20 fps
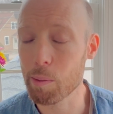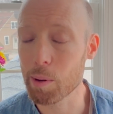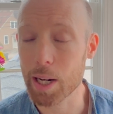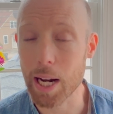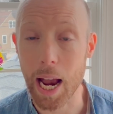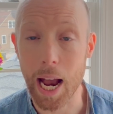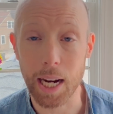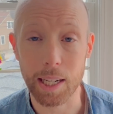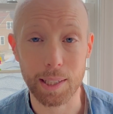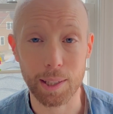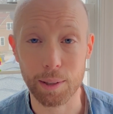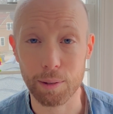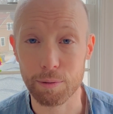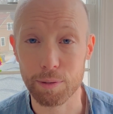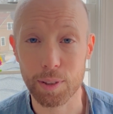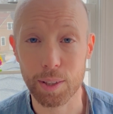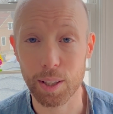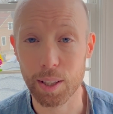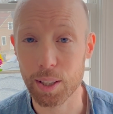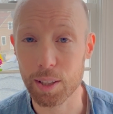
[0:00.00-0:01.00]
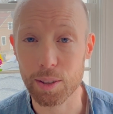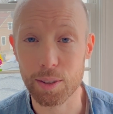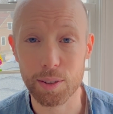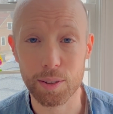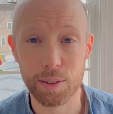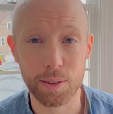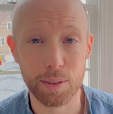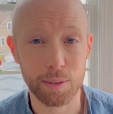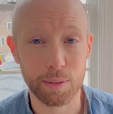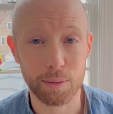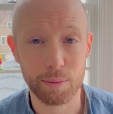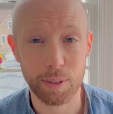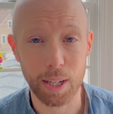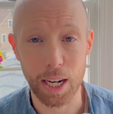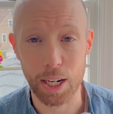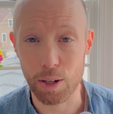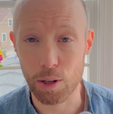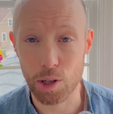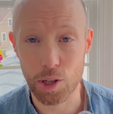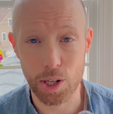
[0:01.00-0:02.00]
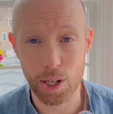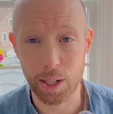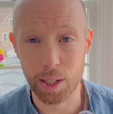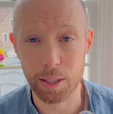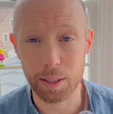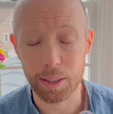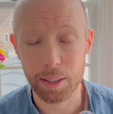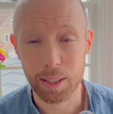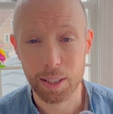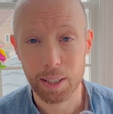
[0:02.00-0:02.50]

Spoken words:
reactive to this energy